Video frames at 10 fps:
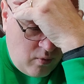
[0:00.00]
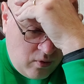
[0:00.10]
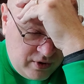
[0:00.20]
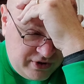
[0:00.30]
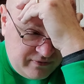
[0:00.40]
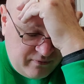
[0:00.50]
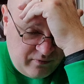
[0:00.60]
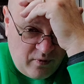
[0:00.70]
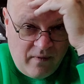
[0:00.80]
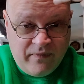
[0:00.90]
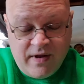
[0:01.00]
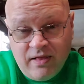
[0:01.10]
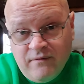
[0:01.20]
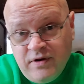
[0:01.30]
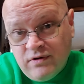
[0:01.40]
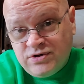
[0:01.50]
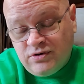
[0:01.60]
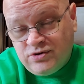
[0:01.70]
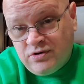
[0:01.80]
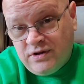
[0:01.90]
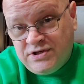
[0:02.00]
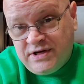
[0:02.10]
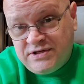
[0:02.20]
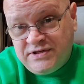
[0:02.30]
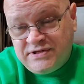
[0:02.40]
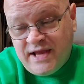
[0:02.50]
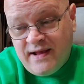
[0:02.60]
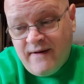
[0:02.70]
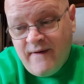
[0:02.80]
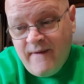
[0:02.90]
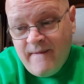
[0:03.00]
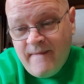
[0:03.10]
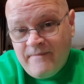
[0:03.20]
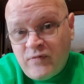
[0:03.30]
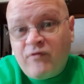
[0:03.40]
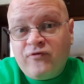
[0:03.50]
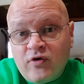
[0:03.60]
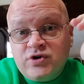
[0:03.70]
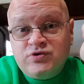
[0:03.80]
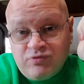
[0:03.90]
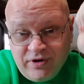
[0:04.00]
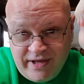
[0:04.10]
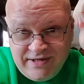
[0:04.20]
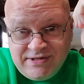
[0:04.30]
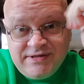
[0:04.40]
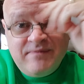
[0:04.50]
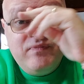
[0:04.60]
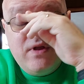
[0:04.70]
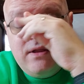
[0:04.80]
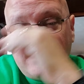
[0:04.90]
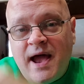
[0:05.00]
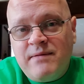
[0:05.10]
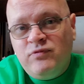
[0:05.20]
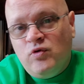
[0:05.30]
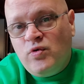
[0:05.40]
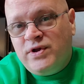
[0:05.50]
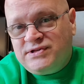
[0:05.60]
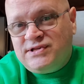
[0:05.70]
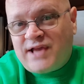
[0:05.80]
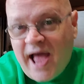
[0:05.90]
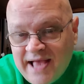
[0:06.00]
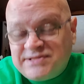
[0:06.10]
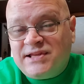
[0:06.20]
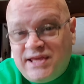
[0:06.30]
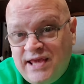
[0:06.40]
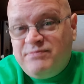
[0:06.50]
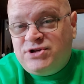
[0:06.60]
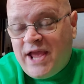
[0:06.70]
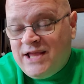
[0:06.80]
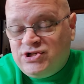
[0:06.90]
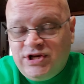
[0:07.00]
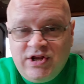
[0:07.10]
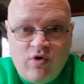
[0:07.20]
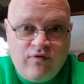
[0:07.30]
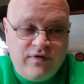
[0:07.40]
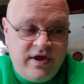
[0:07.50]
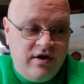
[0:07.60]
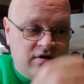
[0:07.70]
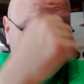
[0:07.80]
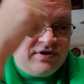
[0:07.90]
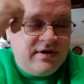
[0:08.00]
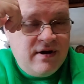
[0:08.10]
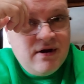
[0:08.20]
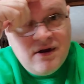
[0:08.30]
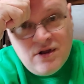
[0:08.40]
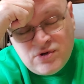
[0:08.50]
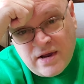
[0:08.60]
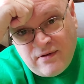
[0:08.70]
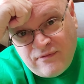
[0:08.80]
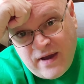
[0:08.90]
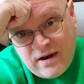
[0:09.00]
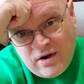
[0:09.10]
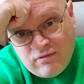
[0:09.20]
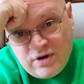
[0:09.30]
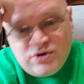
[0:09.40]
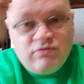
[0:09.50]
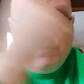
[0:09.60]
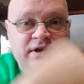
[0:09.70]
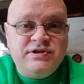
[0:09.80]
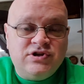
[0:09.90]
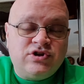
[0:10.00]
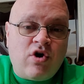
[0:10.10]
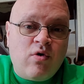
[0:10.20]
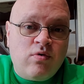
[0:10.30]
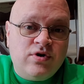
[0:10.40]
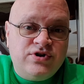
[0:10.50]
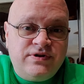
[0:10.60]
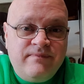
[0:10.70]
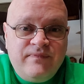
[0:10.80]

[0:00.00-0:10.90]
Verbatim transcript: Wars. Well, I love the original trilogy, I should say. The first release not Lucas just constantly keep changing it over the years. Trying to find an original release of Star Wars